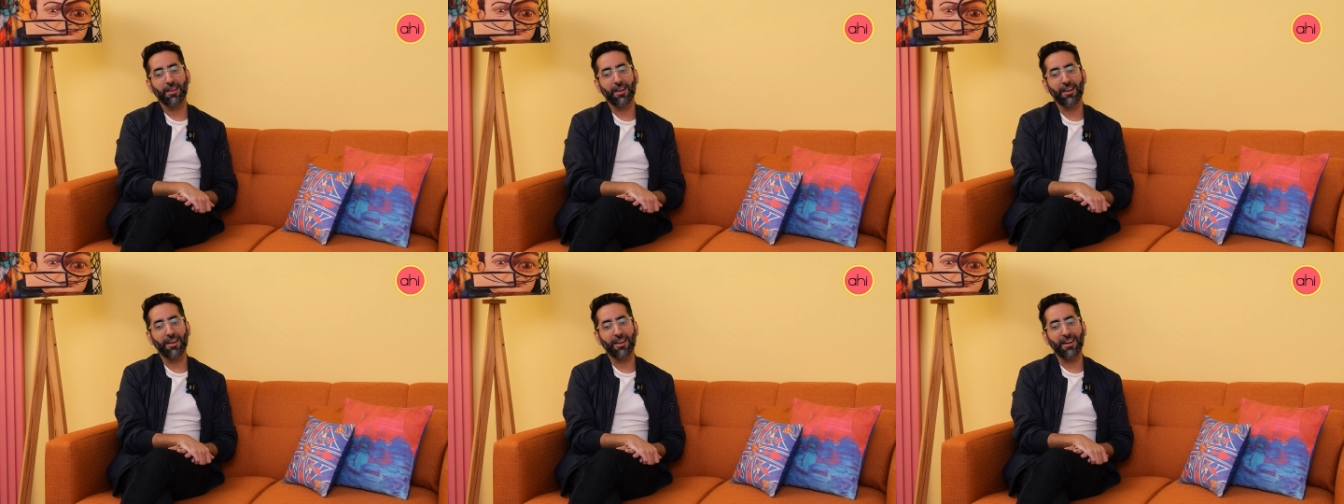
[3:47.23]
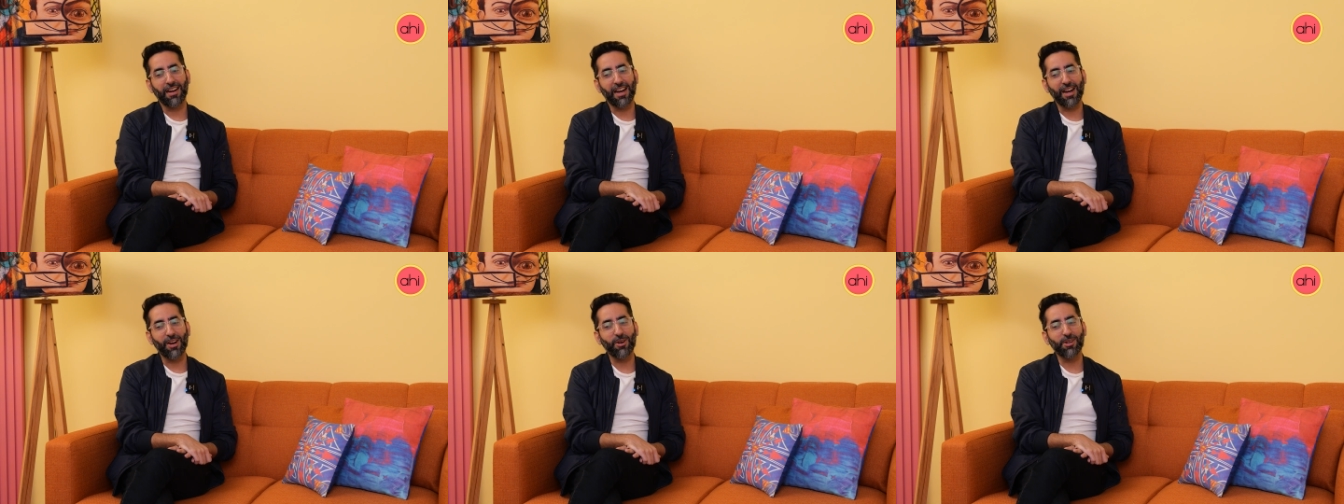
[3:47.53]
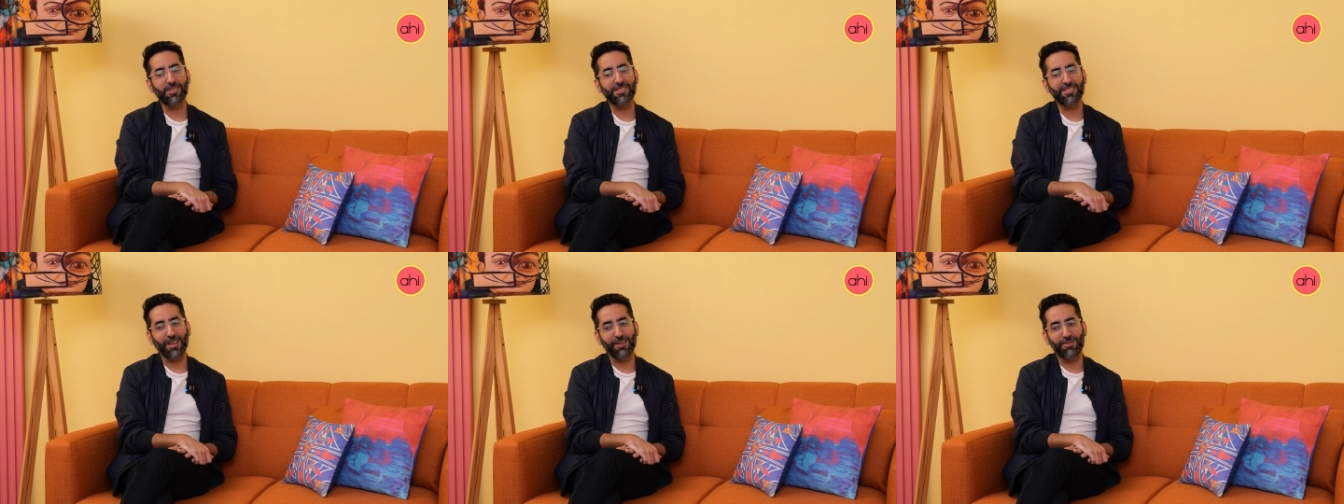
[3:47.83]
I
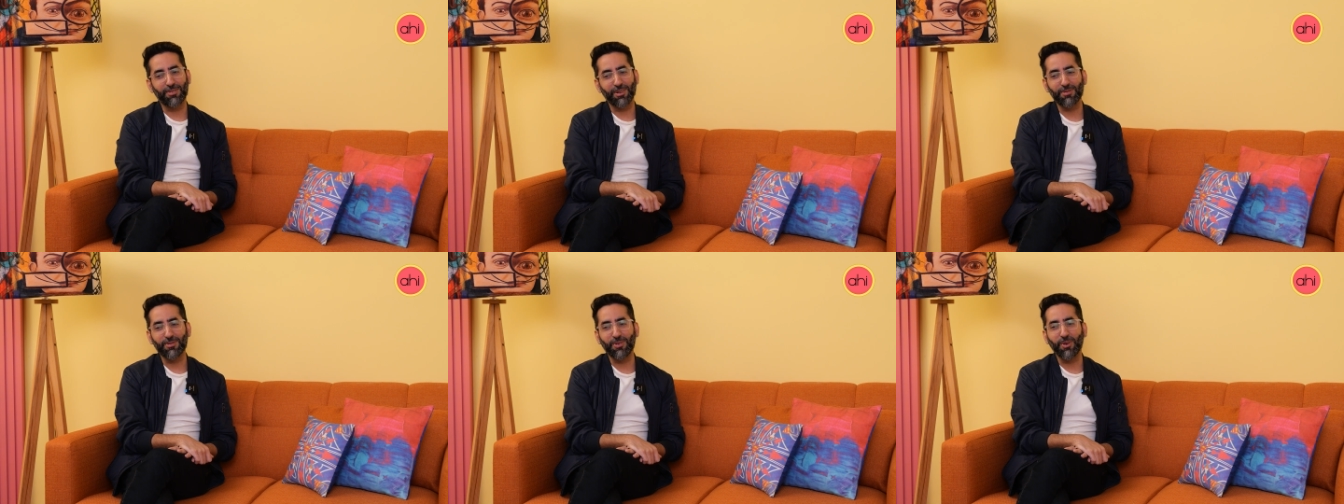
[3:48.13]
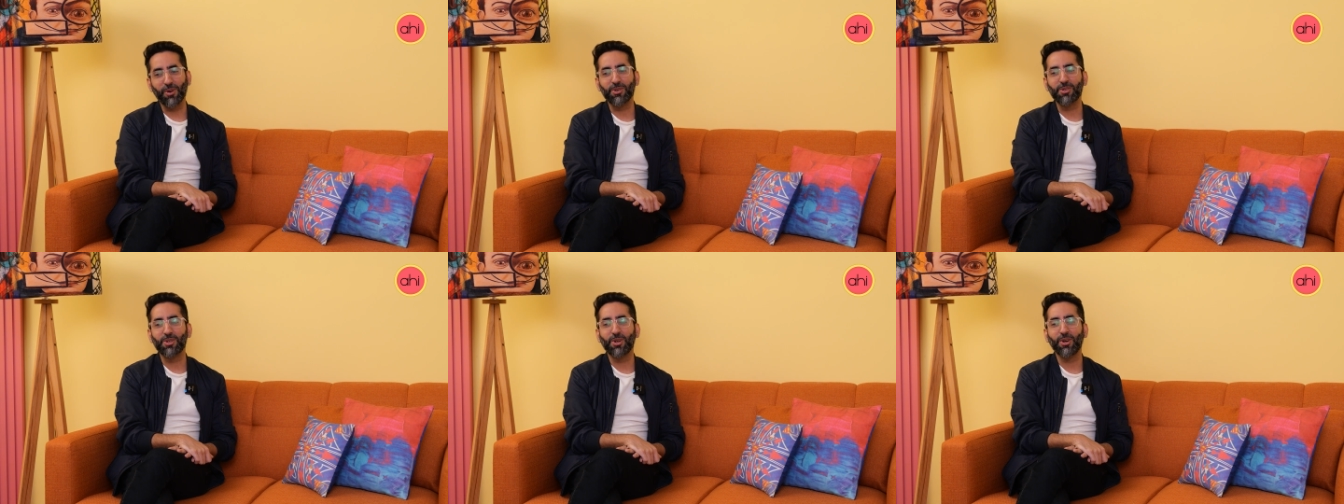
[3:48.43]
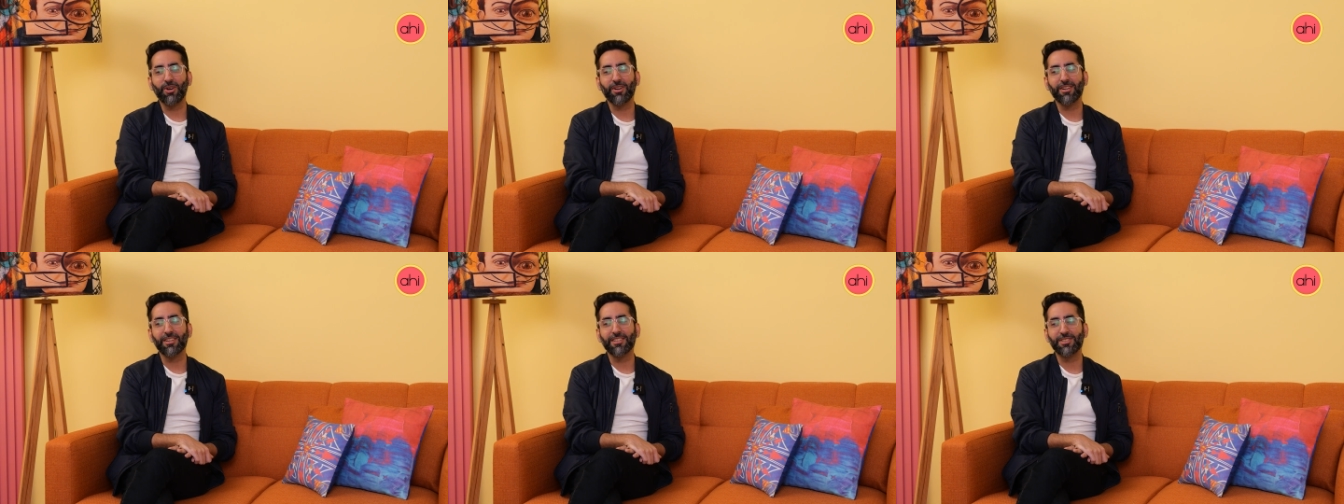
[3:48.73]
got several phone
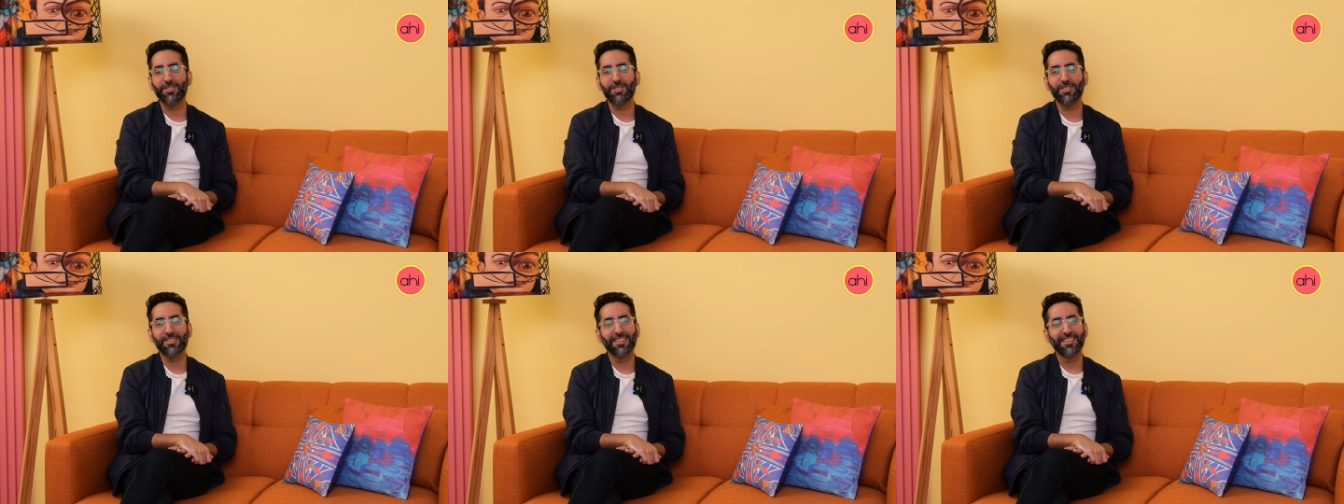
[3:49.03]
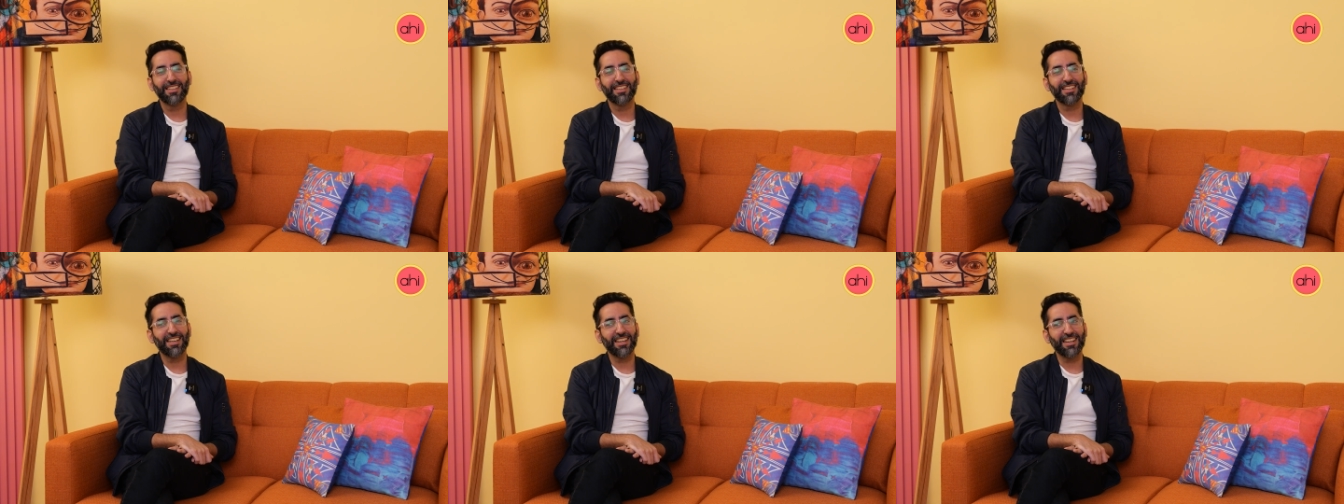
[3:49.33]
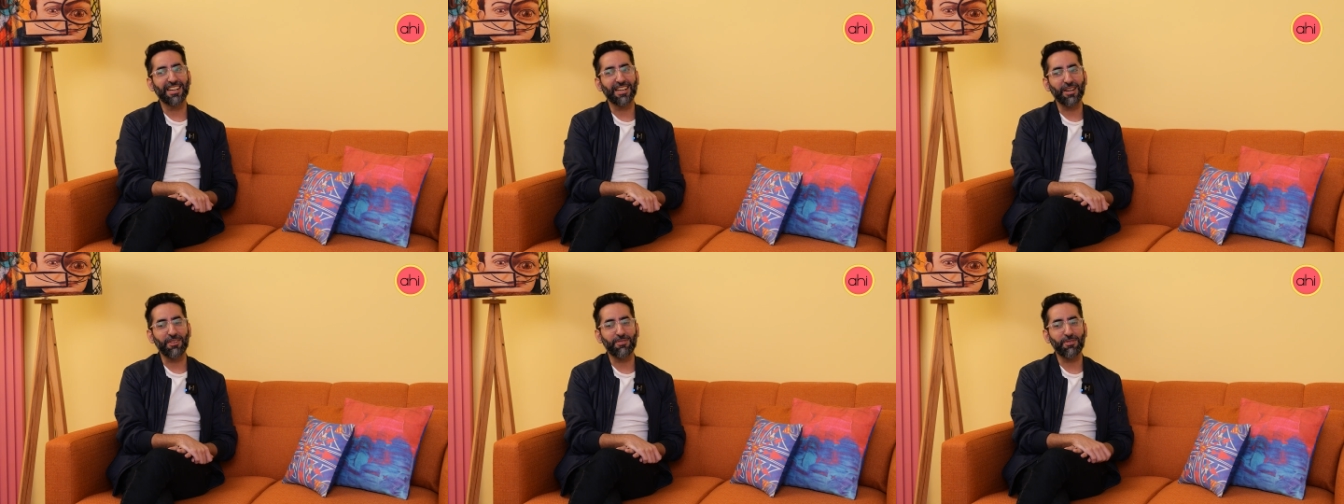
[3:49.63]
calls
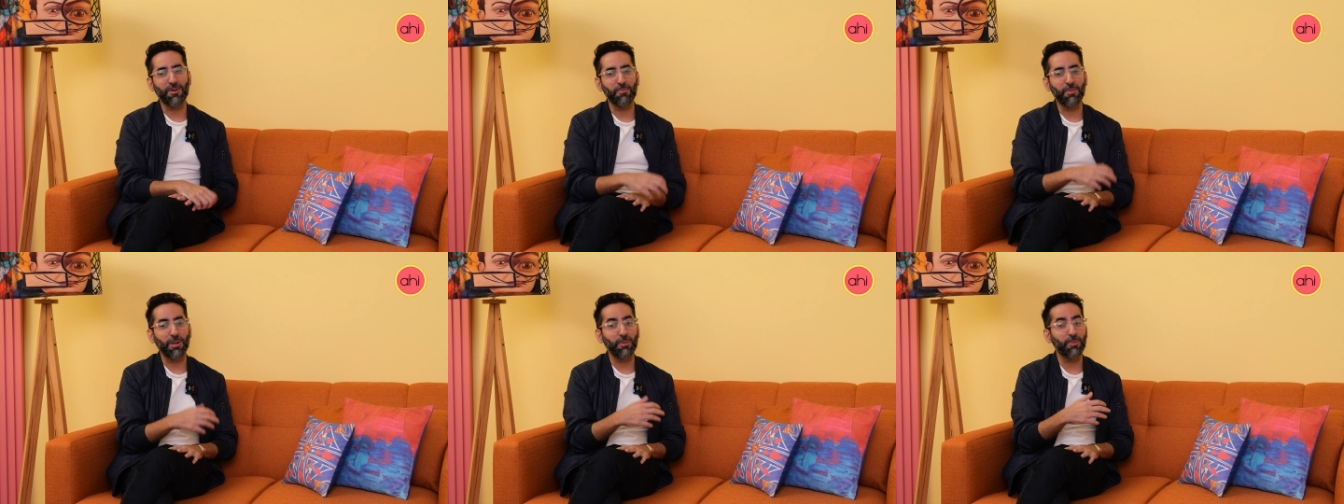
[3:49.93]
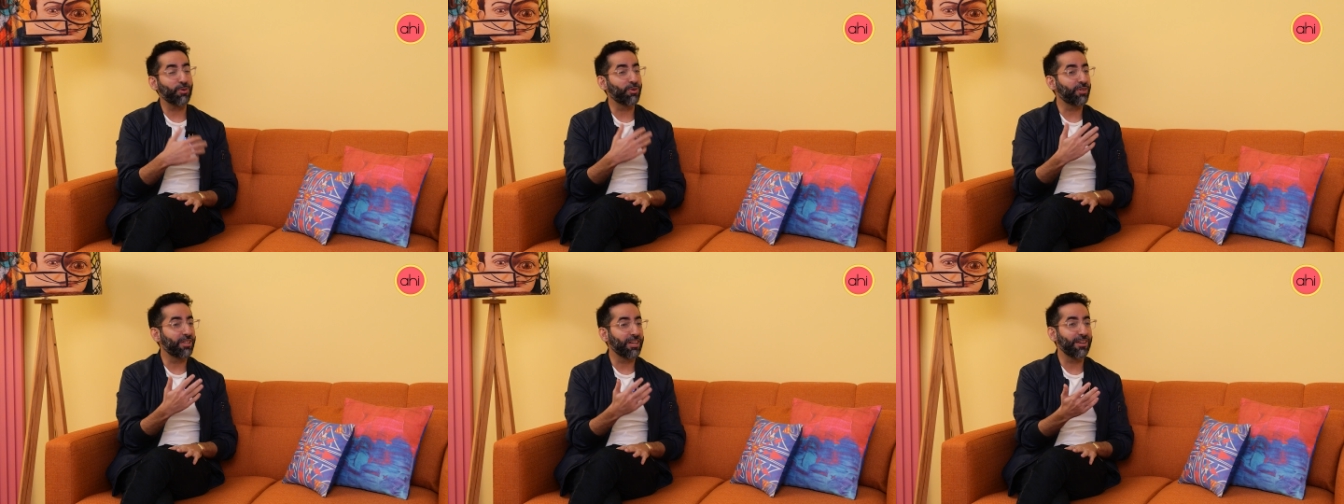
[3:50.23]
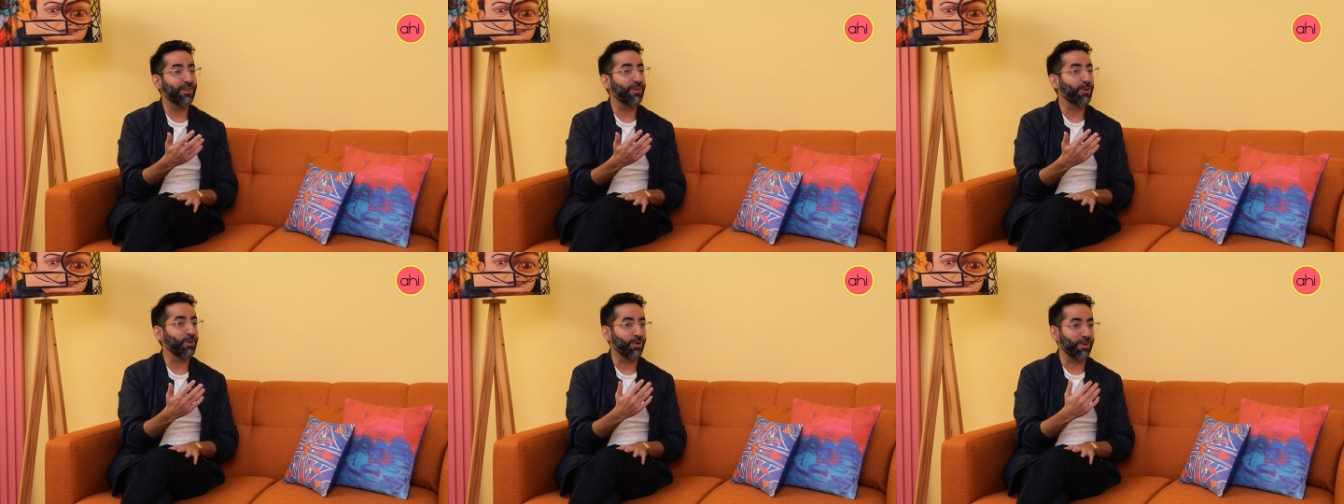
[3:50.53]
from people who
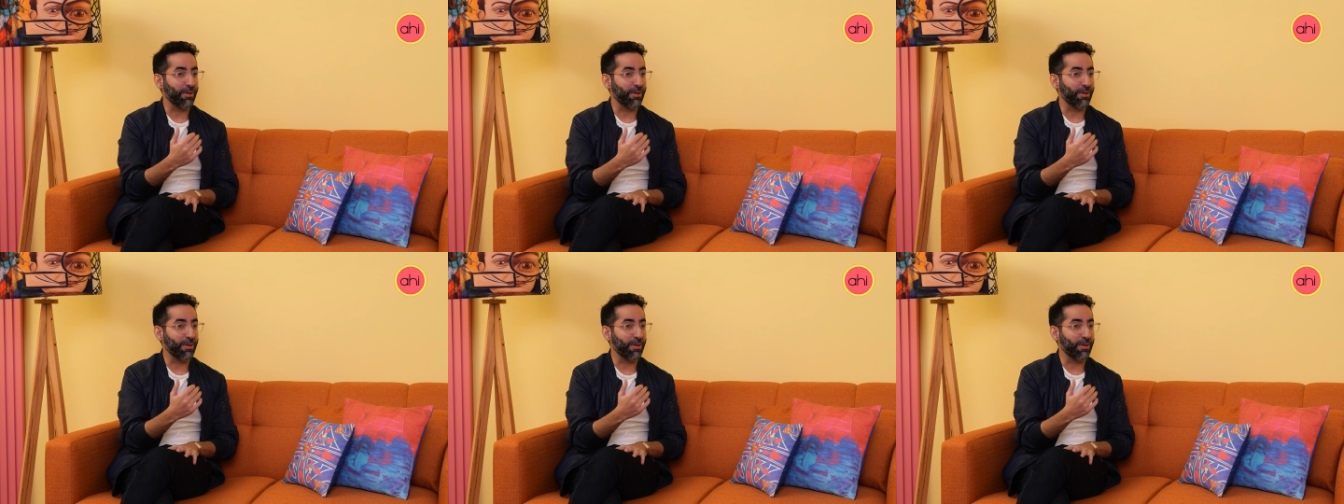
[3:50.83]
didn't know